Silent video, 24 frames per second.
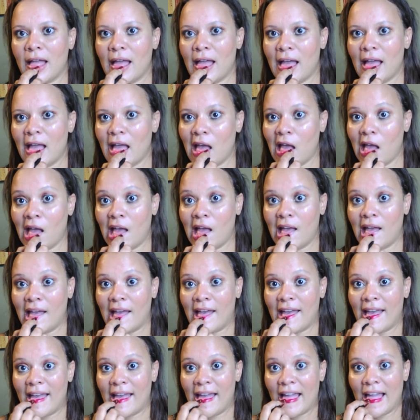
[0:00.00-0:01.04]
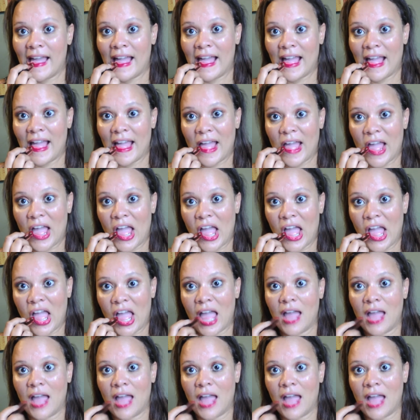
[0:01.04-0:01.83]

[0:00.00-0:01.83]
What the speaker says: Nothing is said.